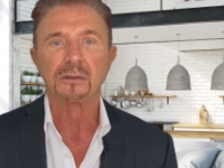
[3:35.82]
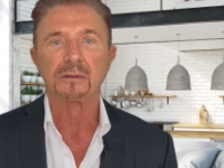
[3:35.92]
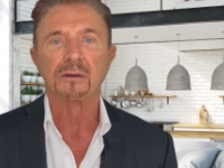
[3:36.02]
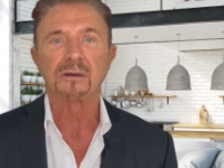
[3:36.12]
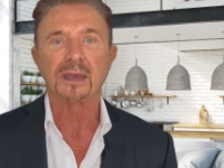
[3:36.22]

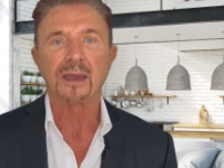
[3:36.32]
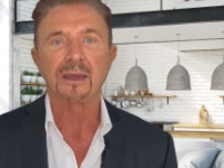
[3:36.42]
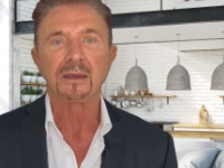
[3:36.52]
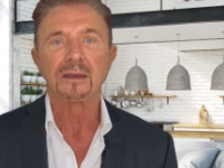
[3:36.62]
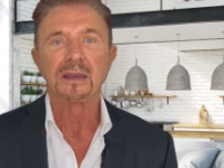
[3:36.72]

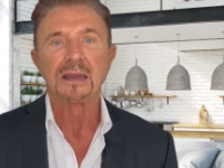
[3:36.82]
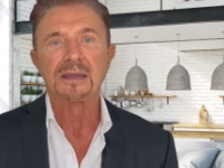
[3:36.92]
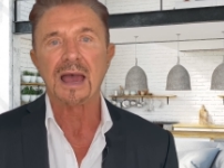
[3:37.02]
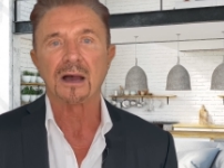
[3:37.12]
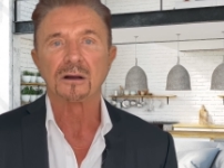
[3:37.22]
okay?
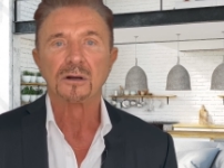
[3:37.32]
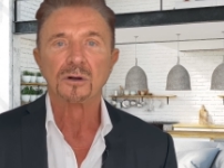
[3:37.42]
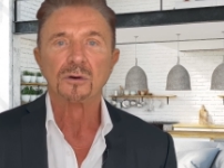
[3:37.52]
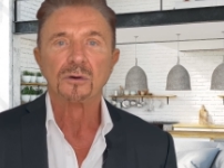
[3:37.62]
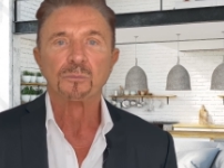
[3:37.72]
Now,
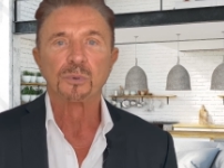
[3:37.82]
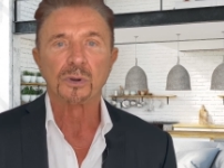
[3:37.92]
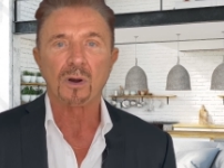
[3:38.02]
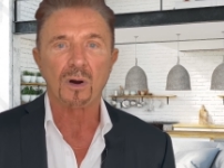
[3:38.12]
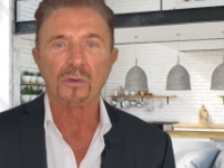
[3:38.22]

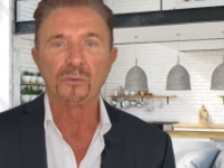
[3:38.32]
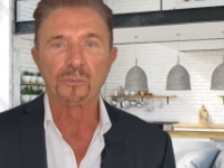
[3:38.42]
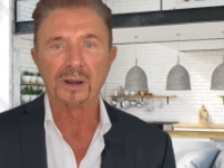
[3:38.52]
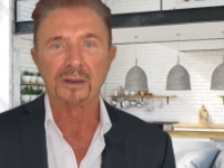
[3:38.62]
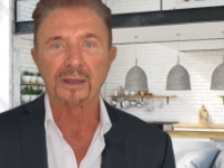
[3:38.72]
put all the
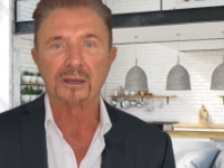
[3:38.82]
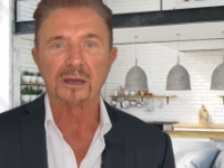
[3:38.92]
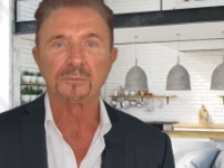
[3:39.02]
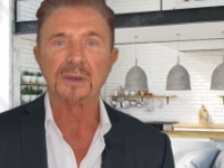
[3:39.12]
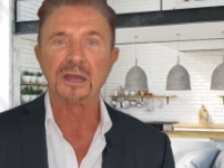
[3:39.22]
rental
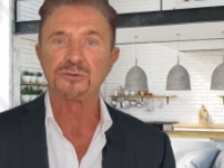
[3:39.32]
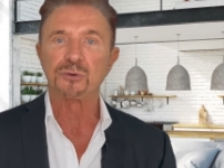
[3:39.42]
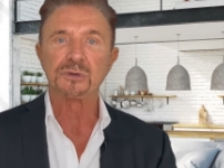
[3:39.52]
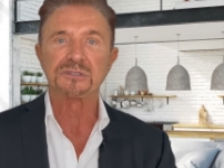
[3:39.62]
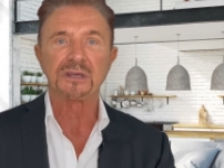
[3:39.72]
income as you
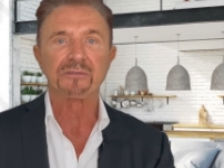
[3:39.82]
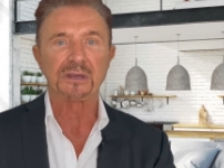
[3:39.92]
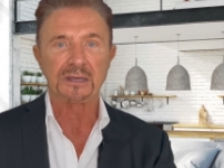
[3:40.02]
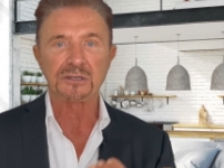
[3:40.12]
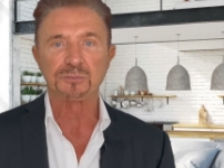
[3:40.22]
receive
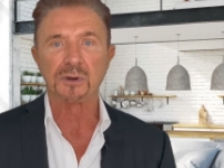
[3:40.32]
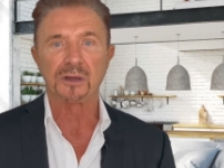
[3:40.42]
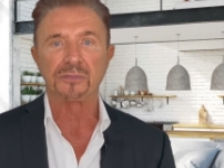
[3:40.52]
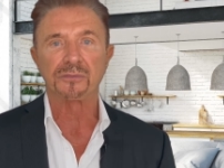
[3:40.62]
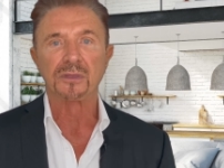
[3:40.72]
it each
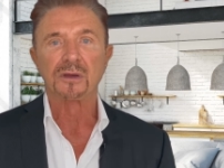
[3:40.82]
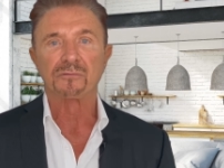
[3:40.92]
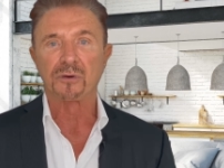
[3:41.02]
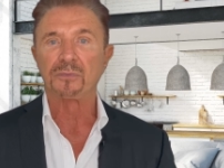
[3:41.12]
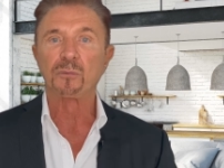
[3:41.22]
month
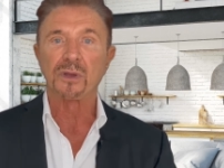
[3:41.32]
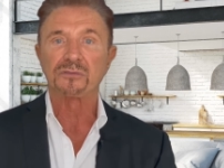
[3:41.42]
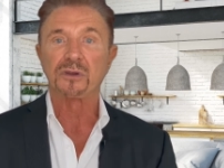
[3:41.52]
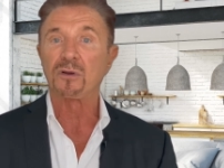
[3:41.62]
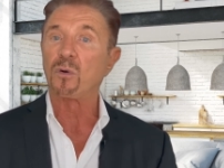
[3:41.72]
from the
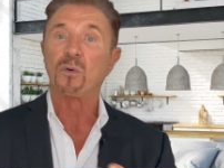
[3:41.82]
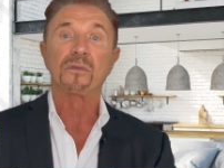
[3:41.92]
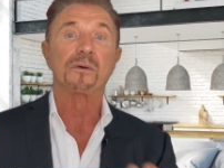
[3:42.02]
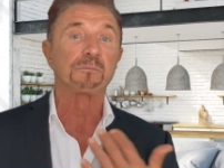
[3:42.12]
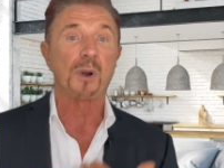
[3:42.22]
resident or
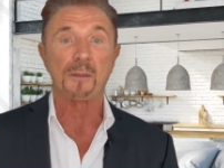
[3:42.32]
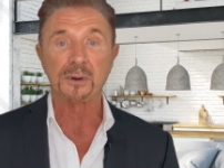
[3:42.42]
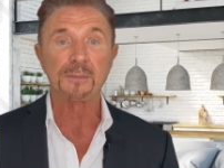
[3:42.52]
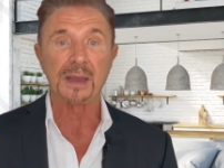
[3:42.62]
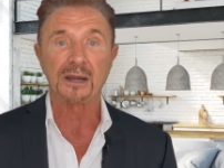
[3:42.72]
the
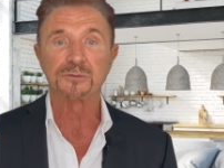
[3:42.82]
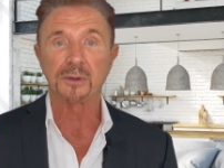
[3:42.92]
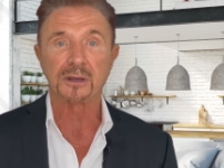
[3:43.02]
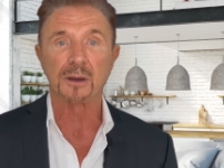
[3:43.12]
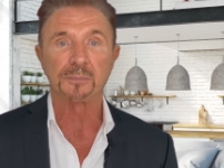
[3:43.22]
property
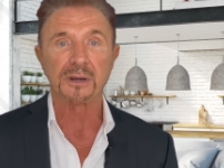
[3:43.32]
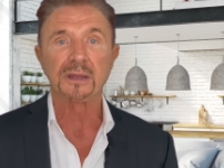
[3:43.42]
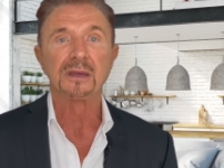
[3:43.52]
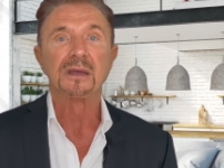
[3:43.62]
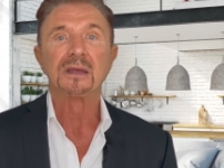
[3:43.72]
management
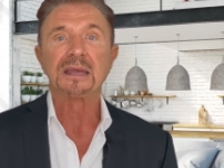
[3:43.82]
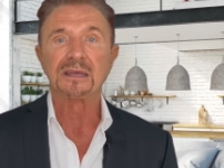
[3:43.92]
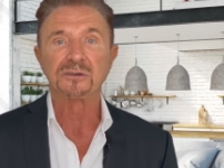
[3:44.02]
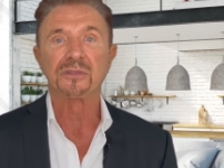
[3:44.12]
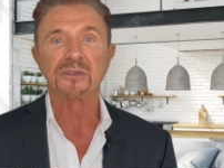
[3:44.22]
company
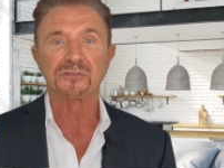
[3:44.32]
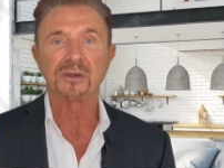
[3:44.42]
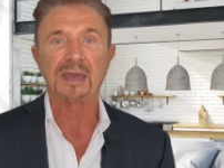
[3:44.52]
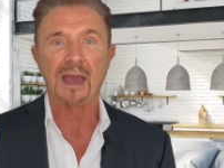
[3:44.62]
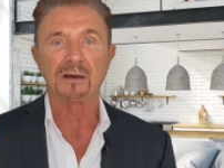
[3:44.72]
into this
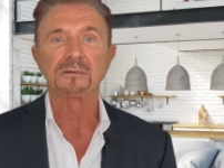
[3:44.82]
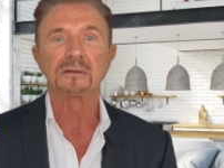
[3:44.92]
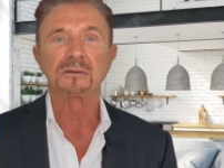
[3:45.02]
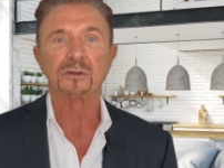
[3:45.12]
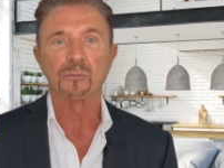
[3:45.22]
account,
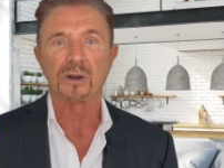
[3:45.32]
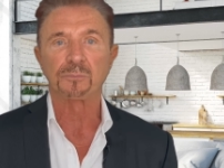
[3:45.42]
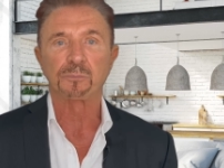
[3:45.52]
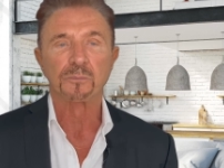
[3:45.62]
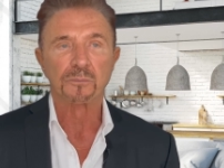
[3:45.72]
the rental